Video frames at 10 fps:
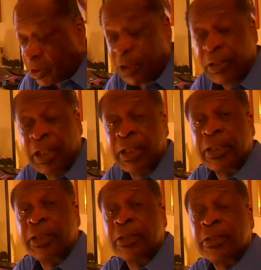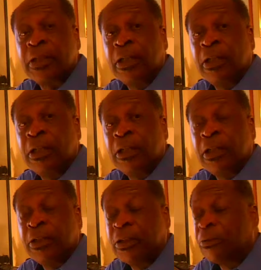telling you like it is.
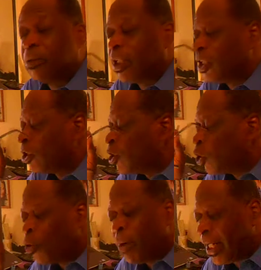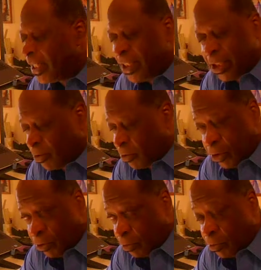Don't let nobody tell
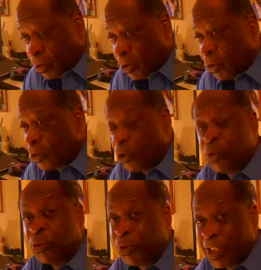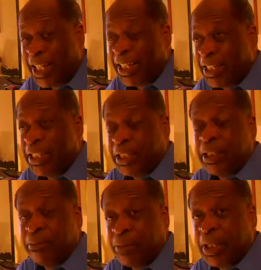you you will not need
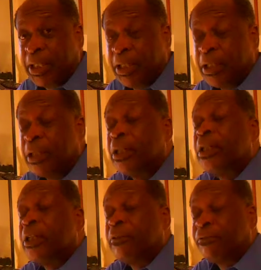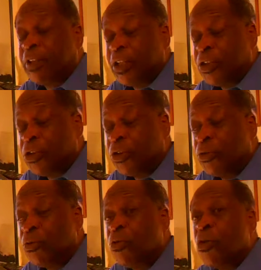any money. If they
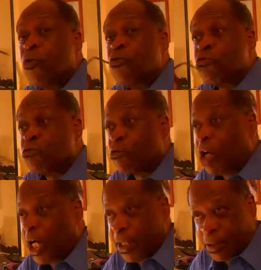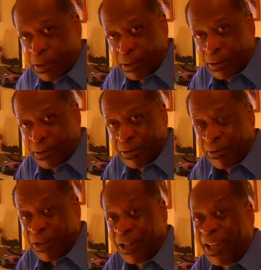do, run.
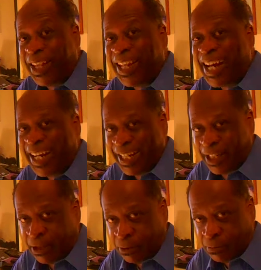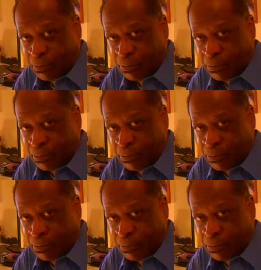They are lying.